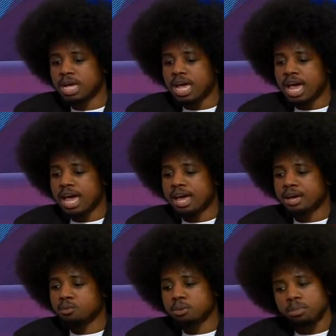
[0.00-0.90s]

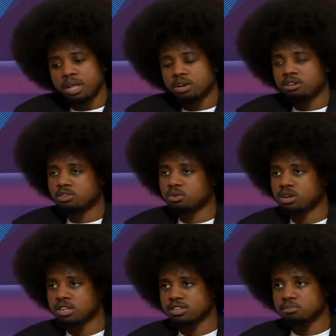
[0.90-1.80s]
And we plan on doing
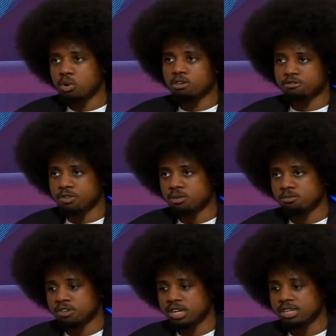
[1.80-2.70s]
a small film
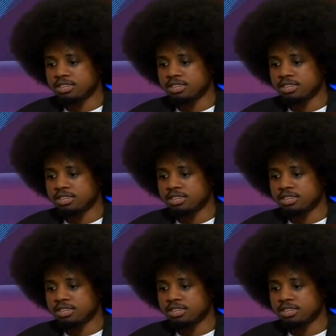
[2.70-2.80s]
for this,